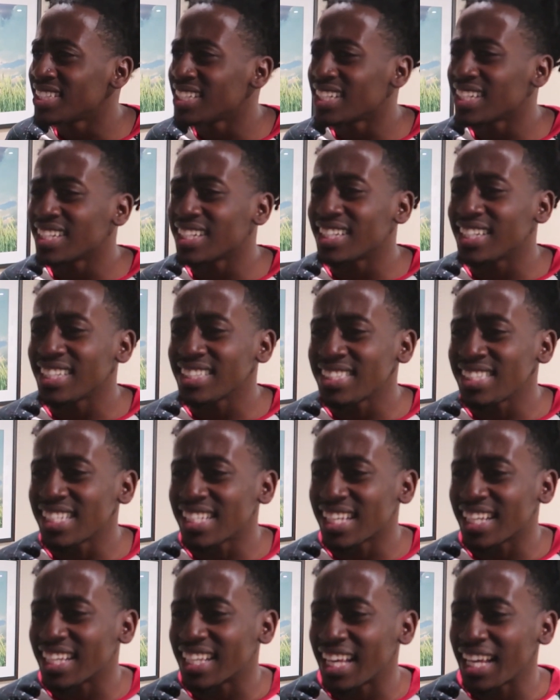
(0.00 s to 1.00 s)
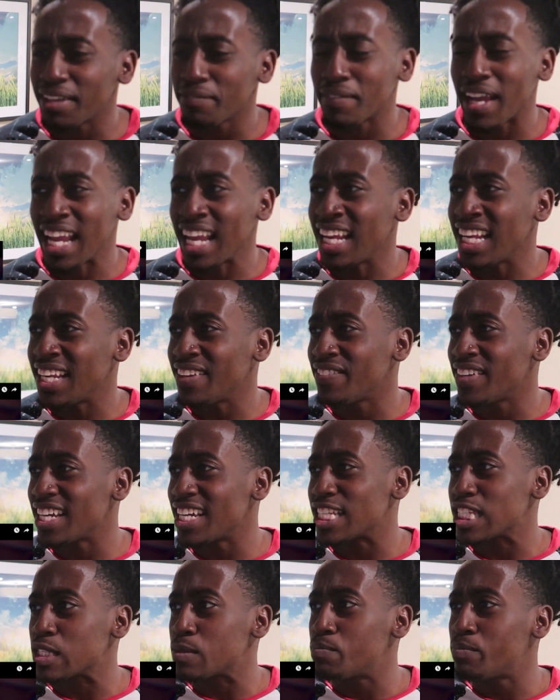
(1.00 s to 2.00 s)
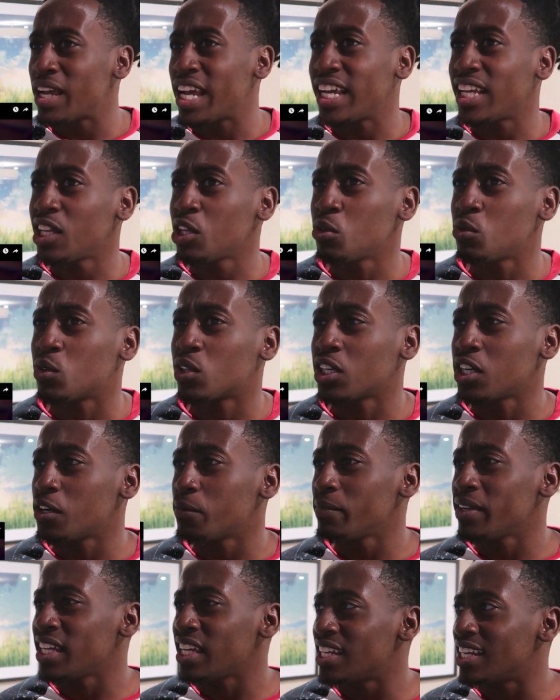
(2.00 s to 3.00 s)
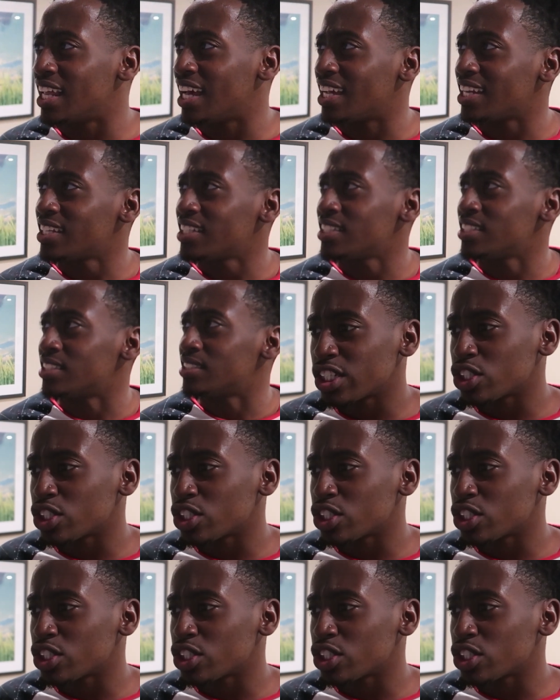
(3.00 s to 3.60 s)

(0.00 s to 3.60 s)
This nigga came. I ain't even expect him to come in like this.